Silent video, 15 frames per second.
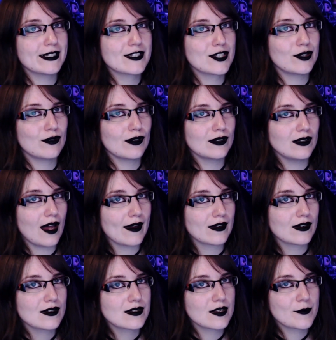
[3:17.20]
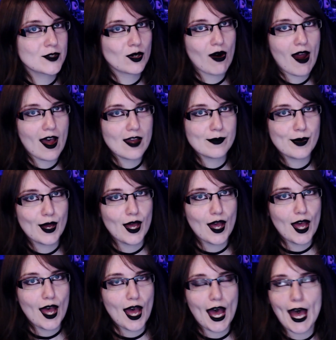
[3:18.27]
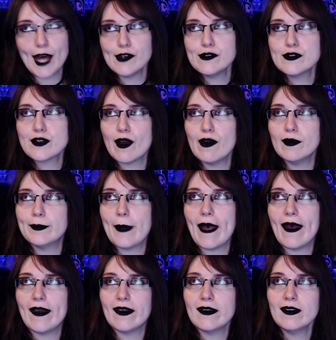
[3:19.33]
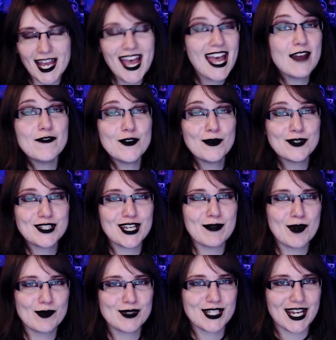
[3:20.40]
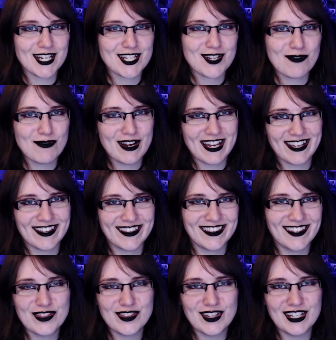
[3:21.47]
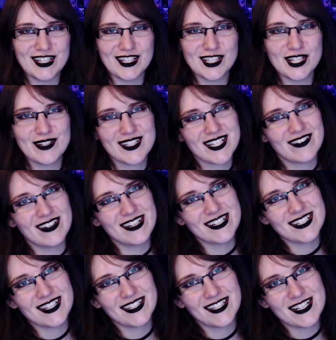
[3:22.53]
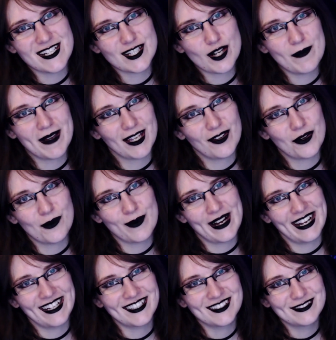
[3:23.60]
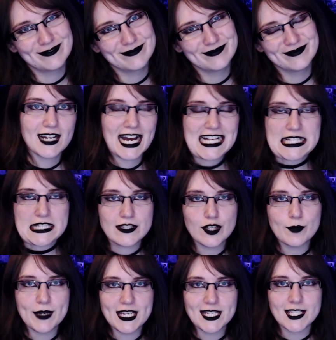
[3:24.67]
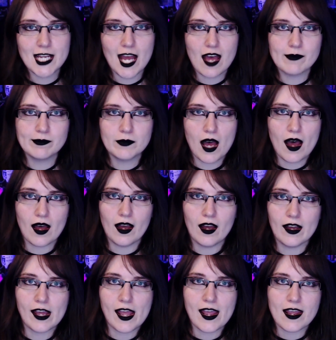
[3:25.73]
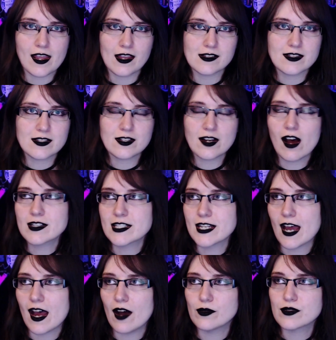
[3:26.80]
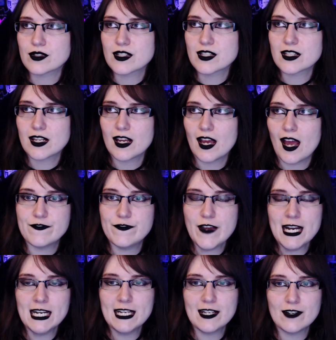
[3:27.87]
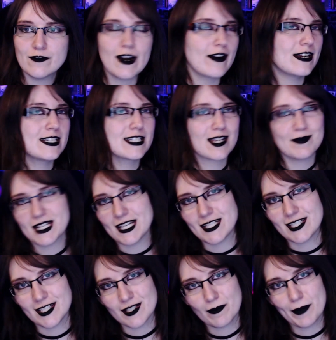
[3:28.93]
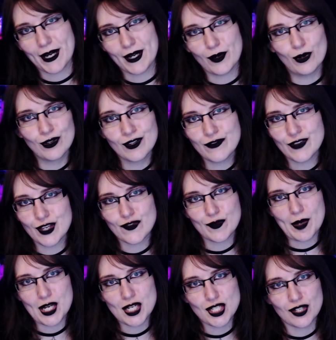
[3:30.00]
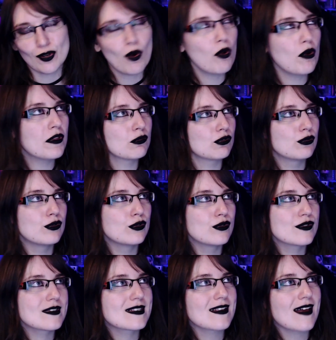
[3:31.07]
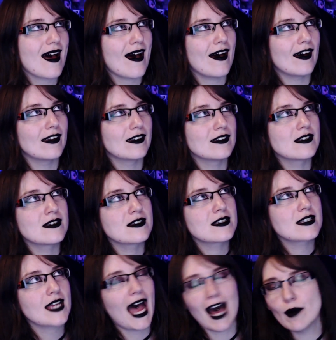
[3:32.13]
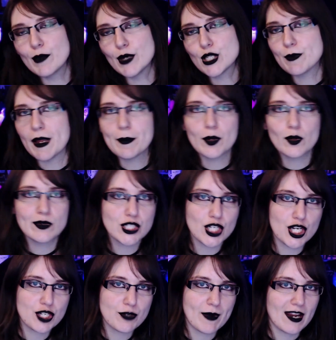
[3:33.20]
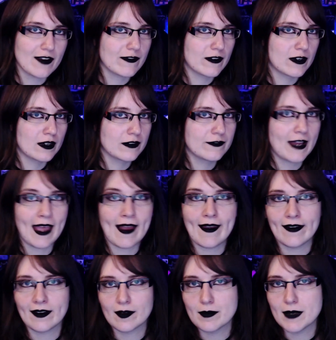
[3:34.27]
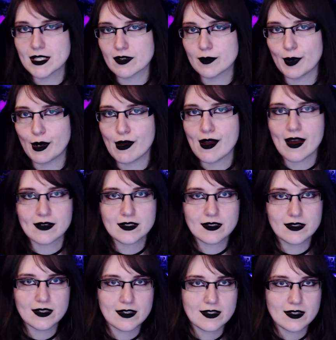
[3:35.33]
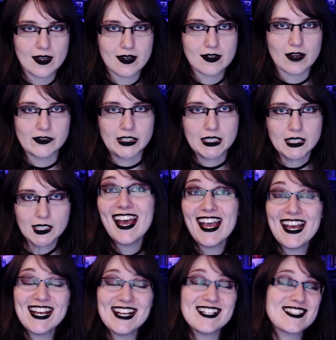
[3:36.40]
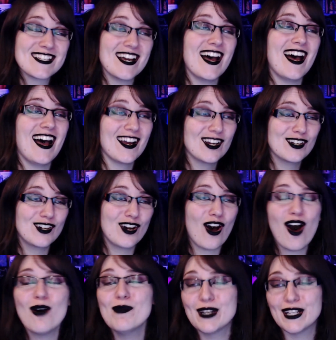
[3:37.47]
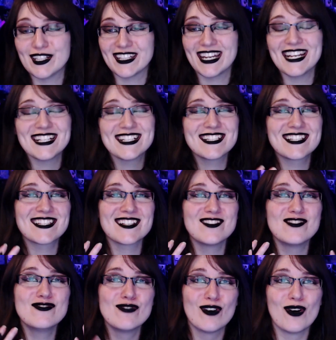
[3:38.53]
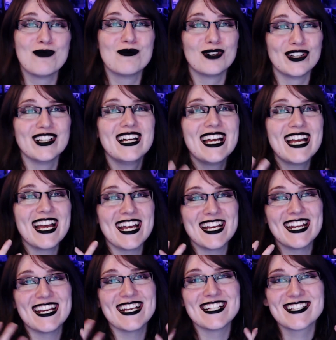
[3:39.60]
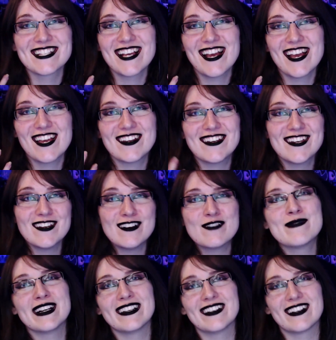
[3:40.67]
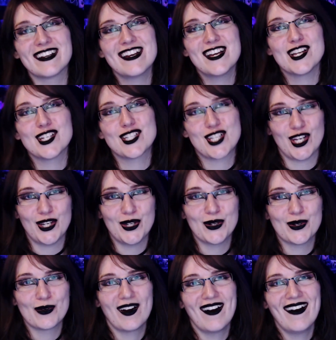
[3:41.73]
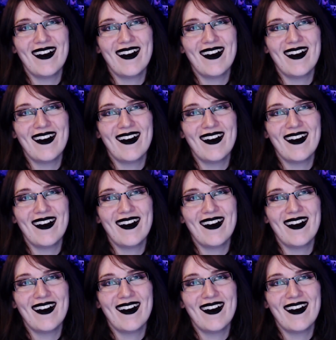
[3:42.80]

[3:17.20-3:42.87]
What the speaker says: to like, subscribe, and obey if you want to keep up to date with the new series that is coming your way. As a newbie DM, I started out feeling very intimidated by all of the information, all the rules, and how much people would judge me for failing miserably at this endeavor. It's common, it's normal, it is human to